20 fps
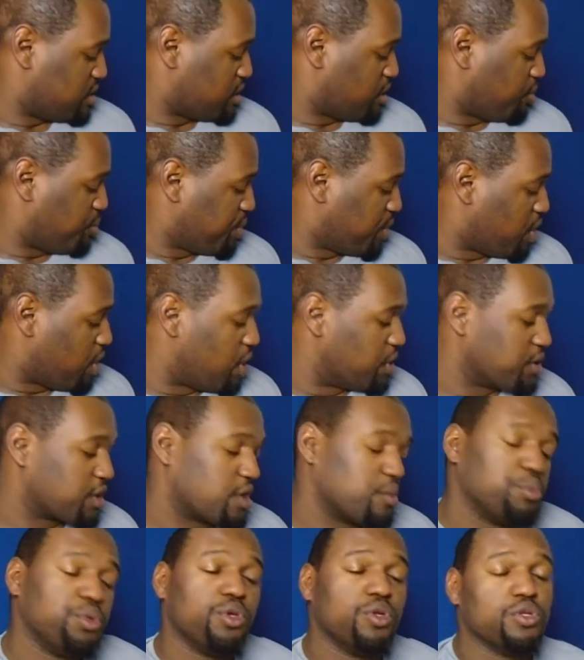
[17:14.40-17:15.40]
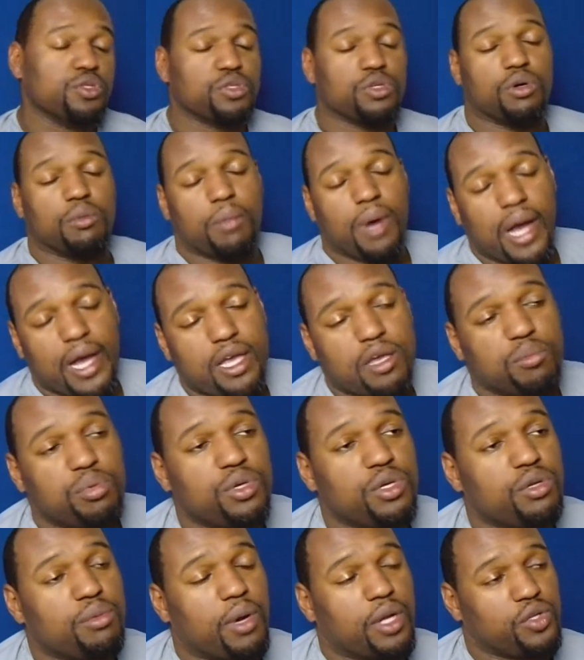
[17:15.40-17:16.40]
to put all the computers on. My
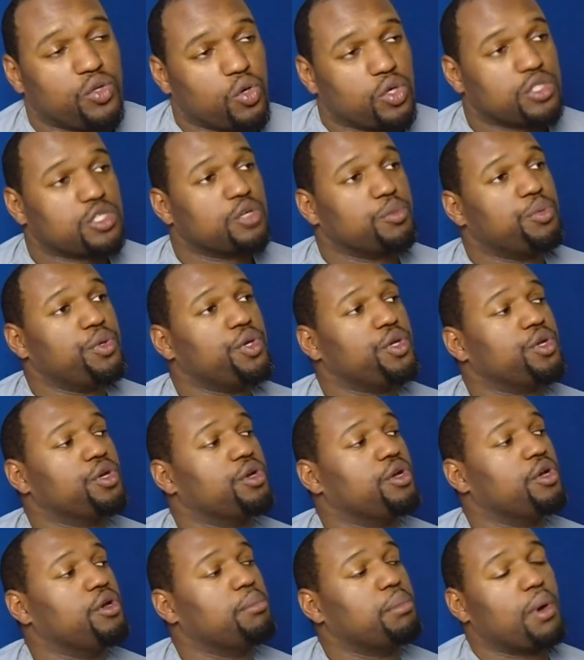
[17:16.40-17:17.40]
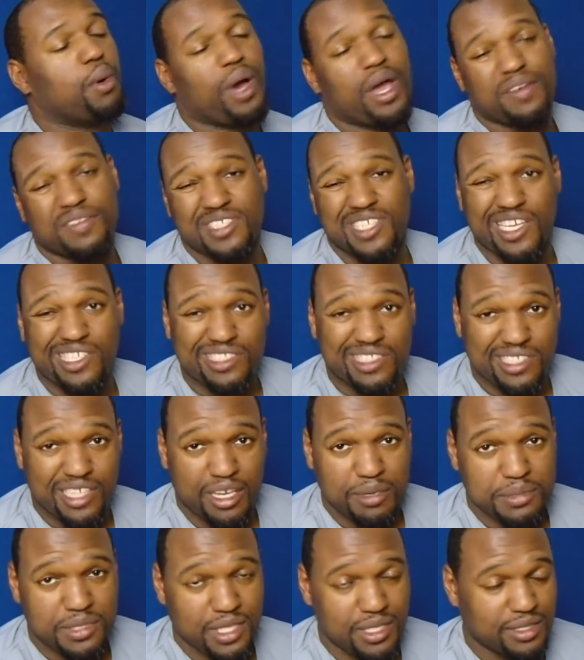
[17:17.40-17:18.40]
computer, my daughter's computer, my wife has got the
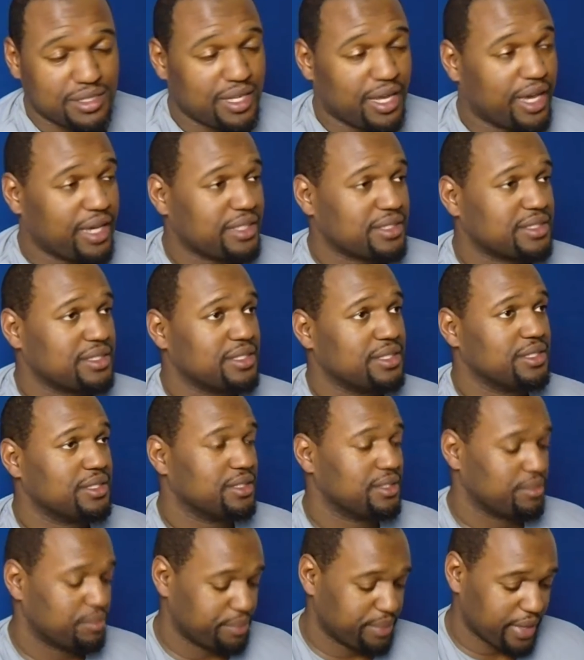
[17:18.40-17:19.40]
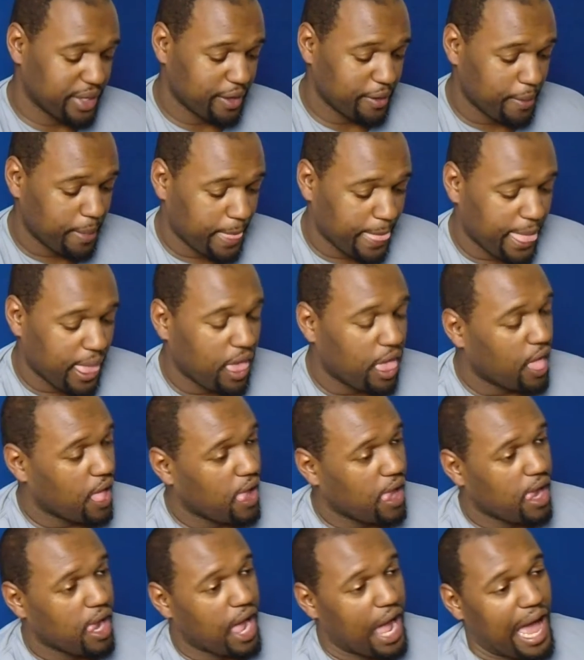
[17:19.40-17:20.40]
Samsung decks, but
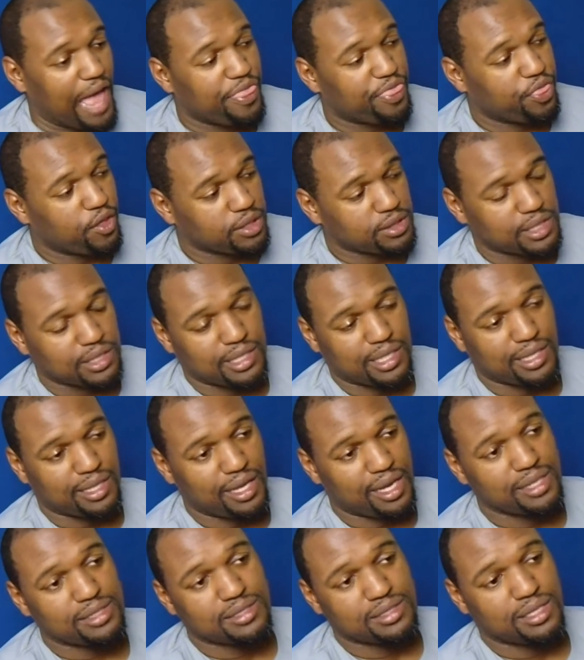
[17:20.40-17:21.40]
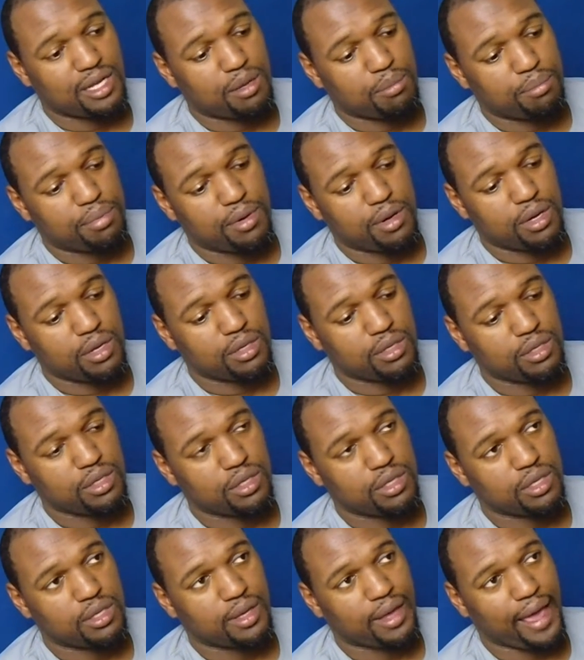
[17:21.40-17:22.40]
I thought that the lights that I bought
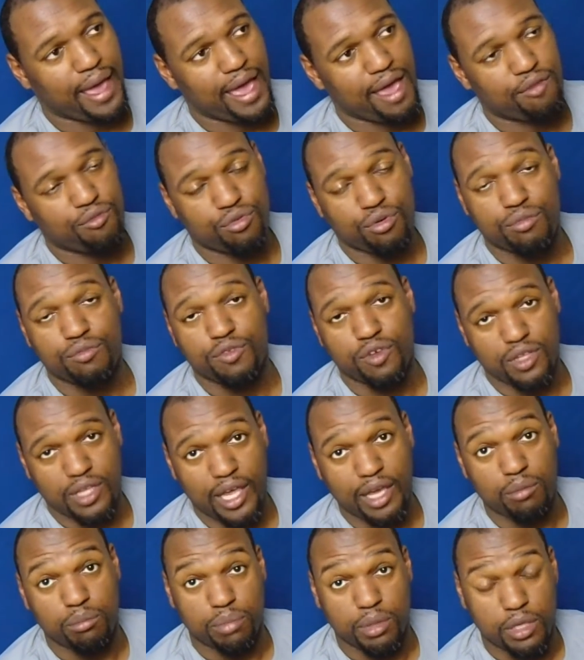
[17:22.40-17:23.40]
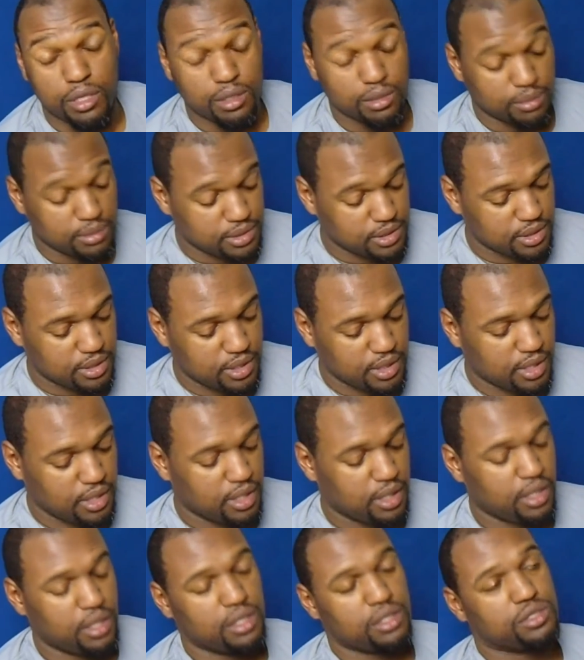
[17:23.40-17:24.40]
had room for light bulbs.
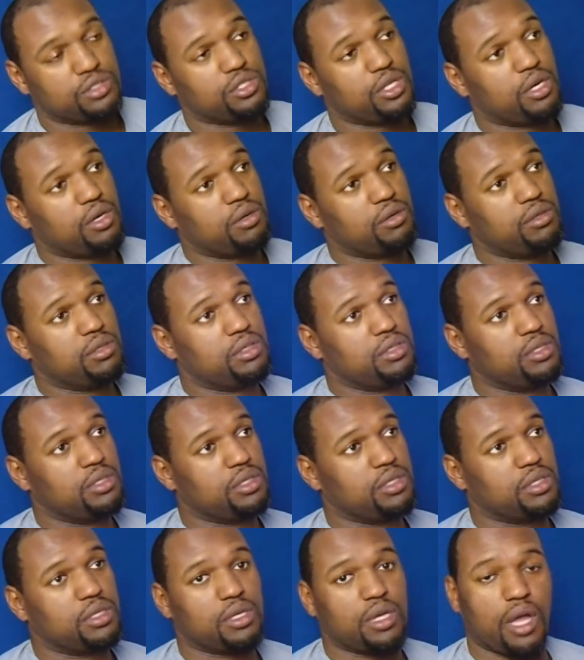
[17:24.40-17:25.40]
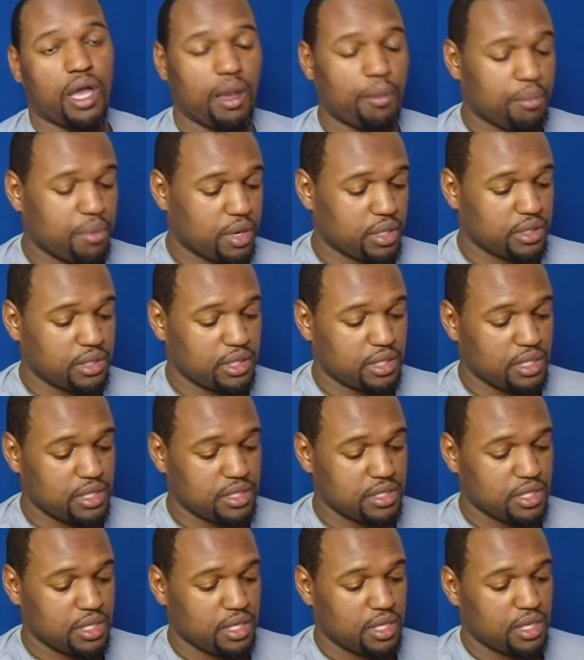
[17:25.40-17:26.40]
So I bought
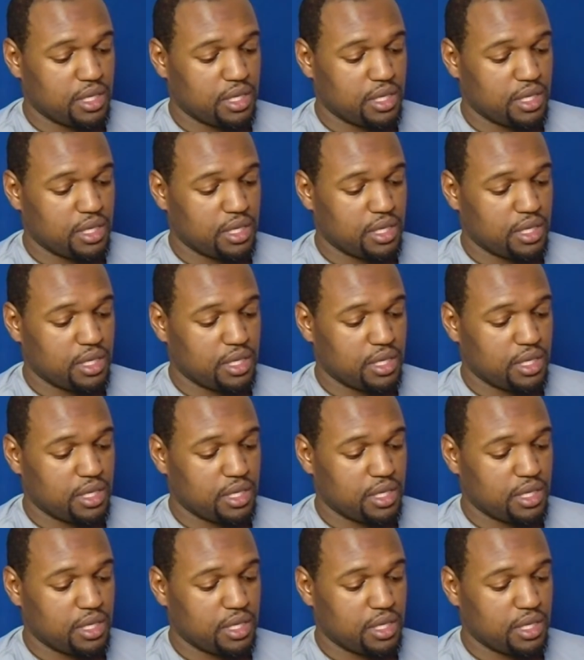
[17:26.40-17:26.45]
these